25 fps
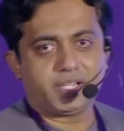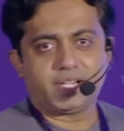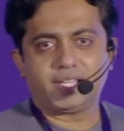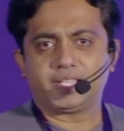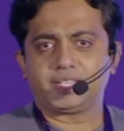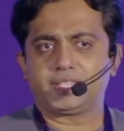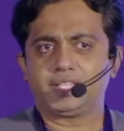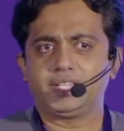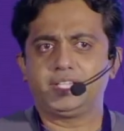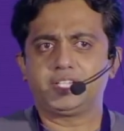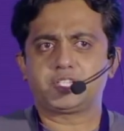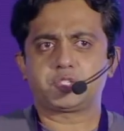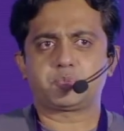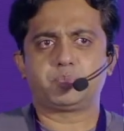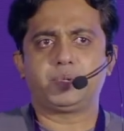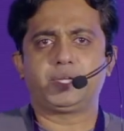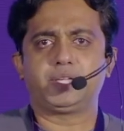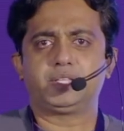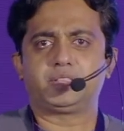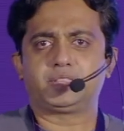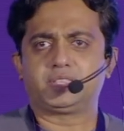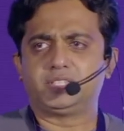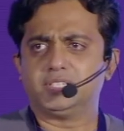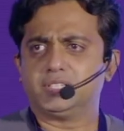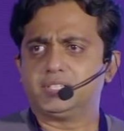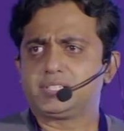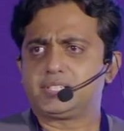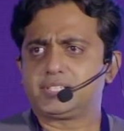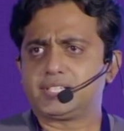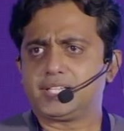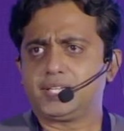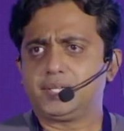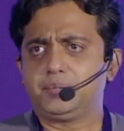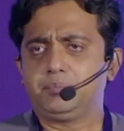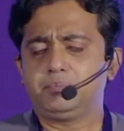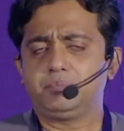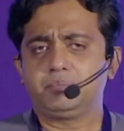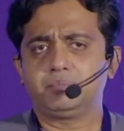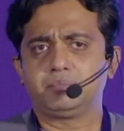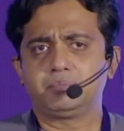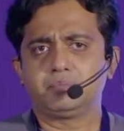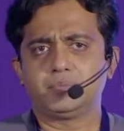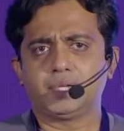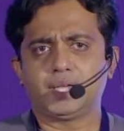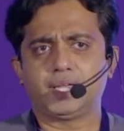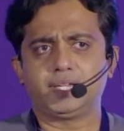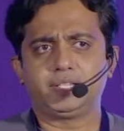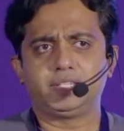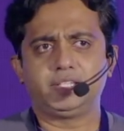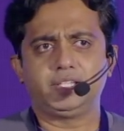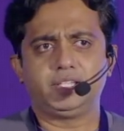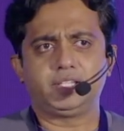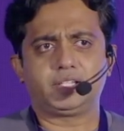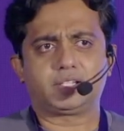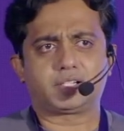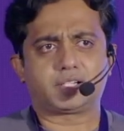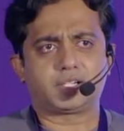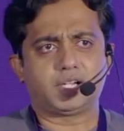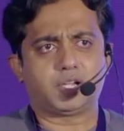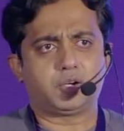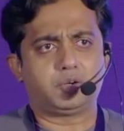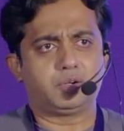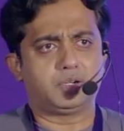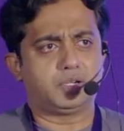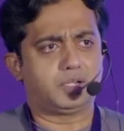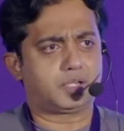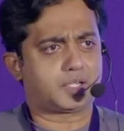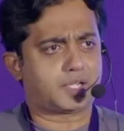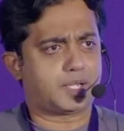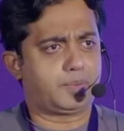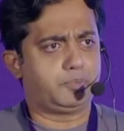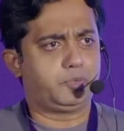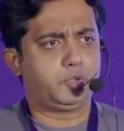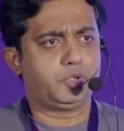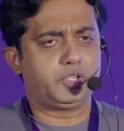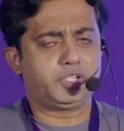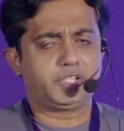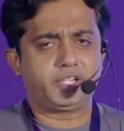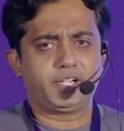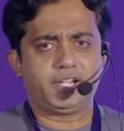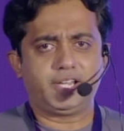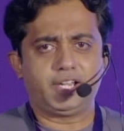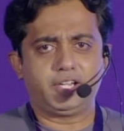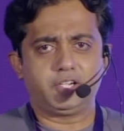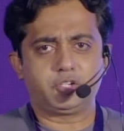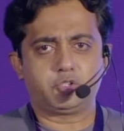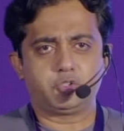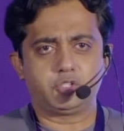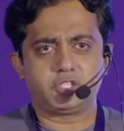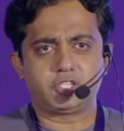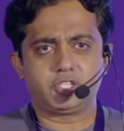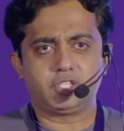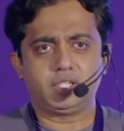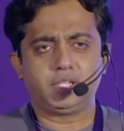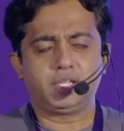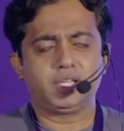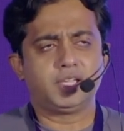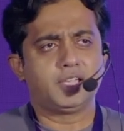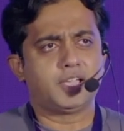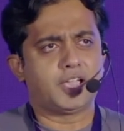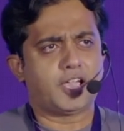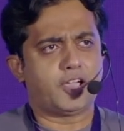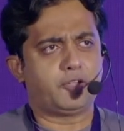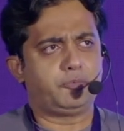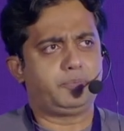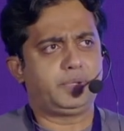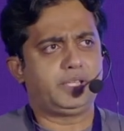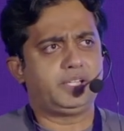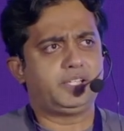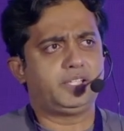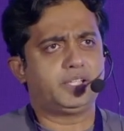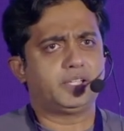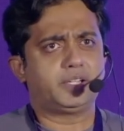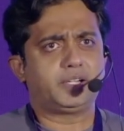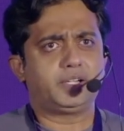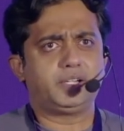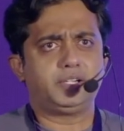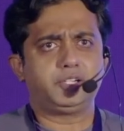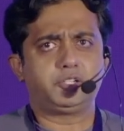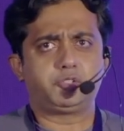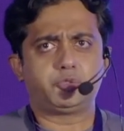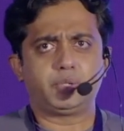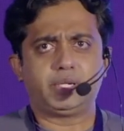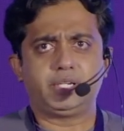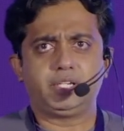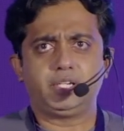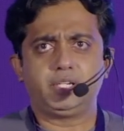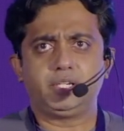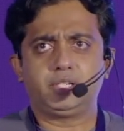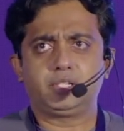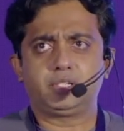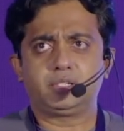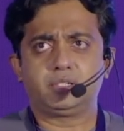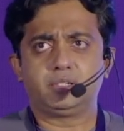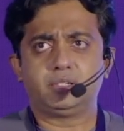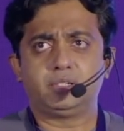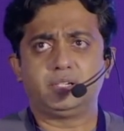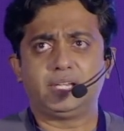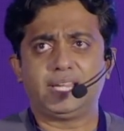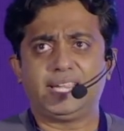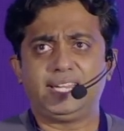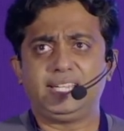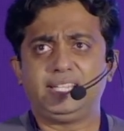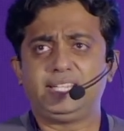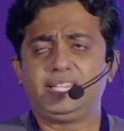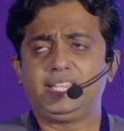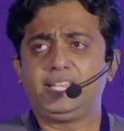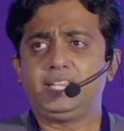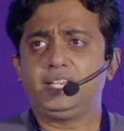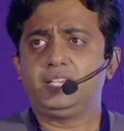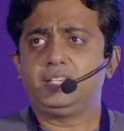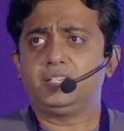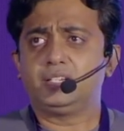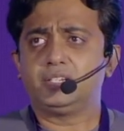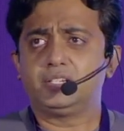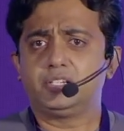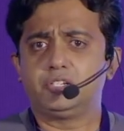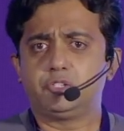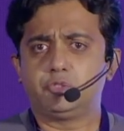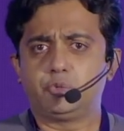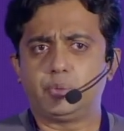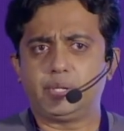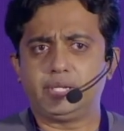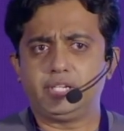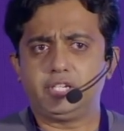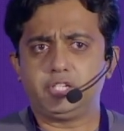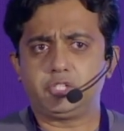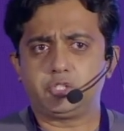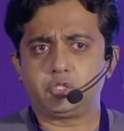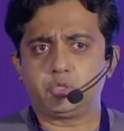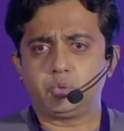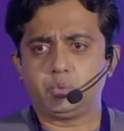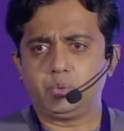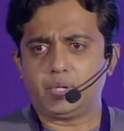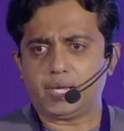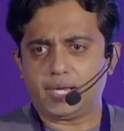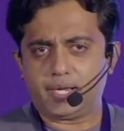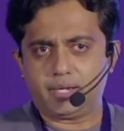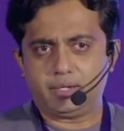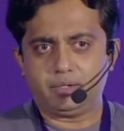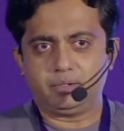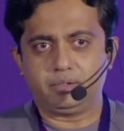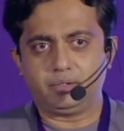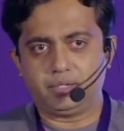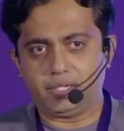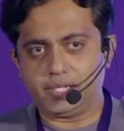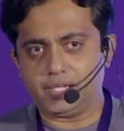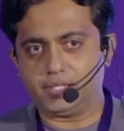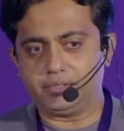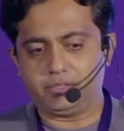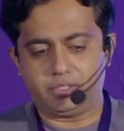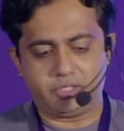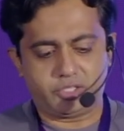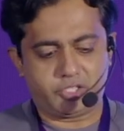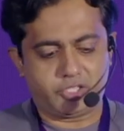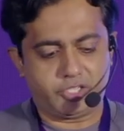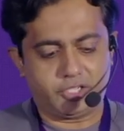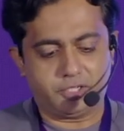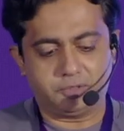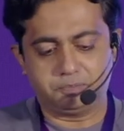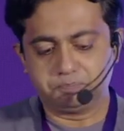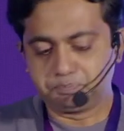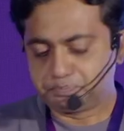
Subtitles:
I think it's my third time at the Community Day in Kochi. I've been here in 2019, 22, and yeah, this year.